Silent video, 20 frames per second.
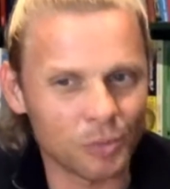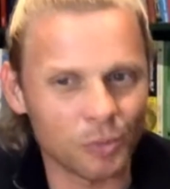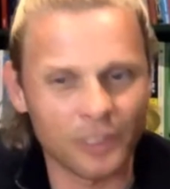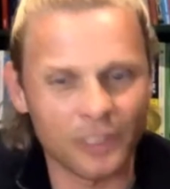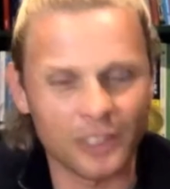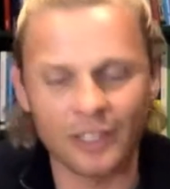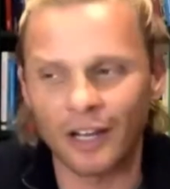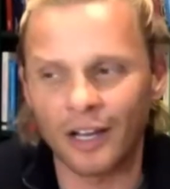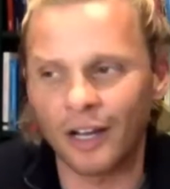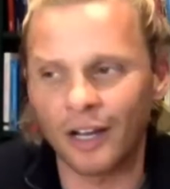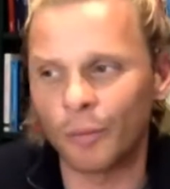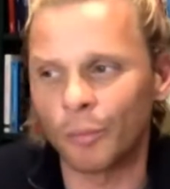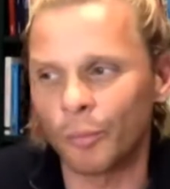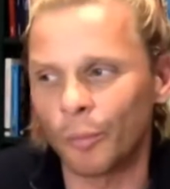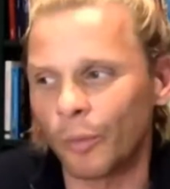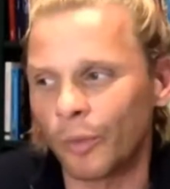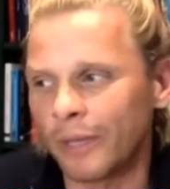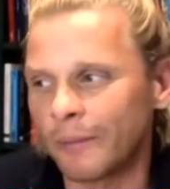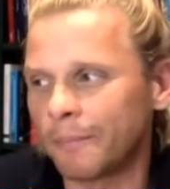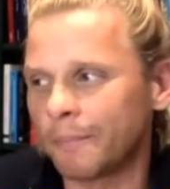We
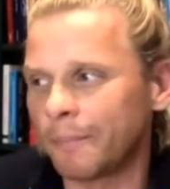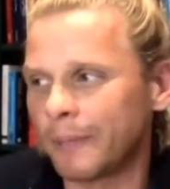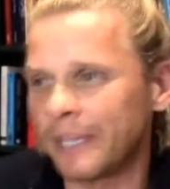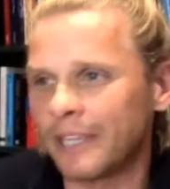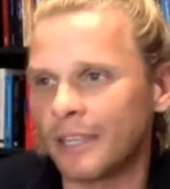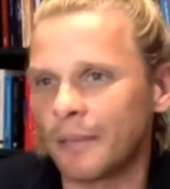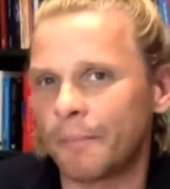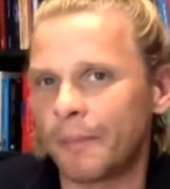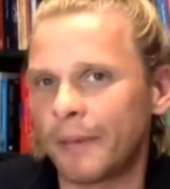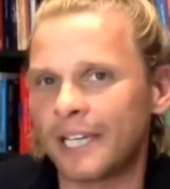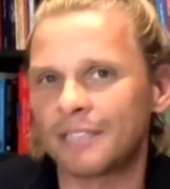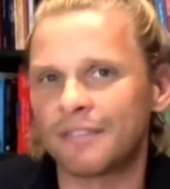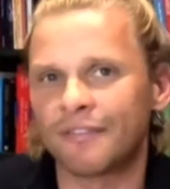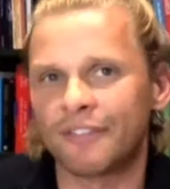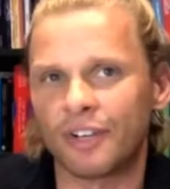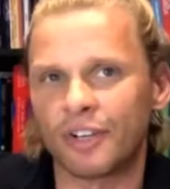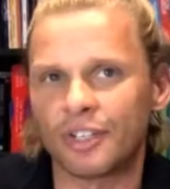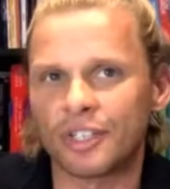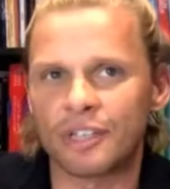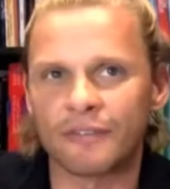be the best
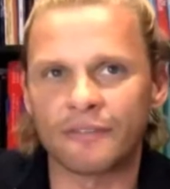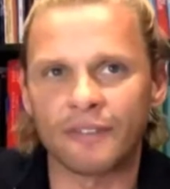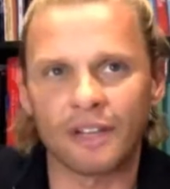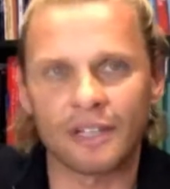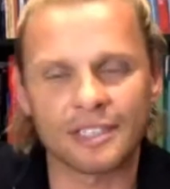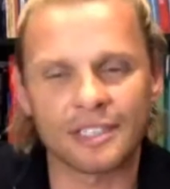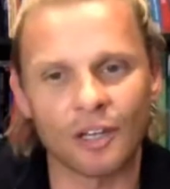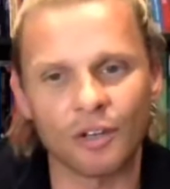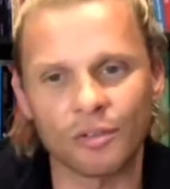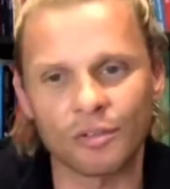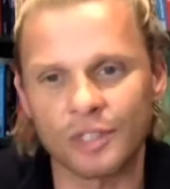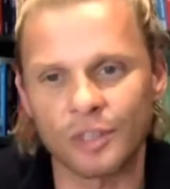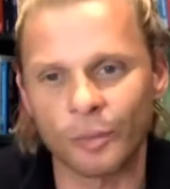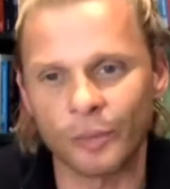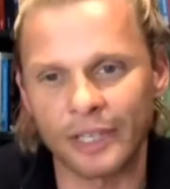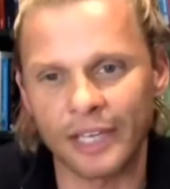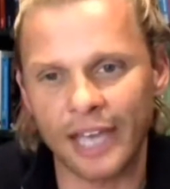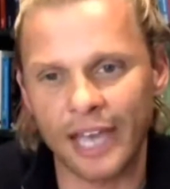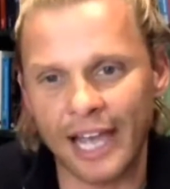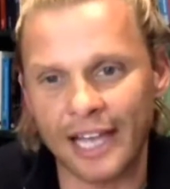version of ourselves that
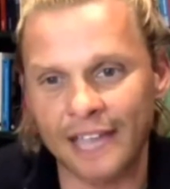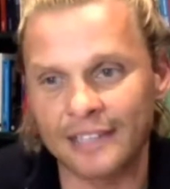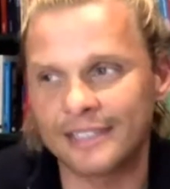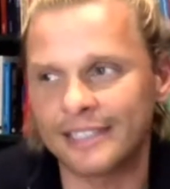we can.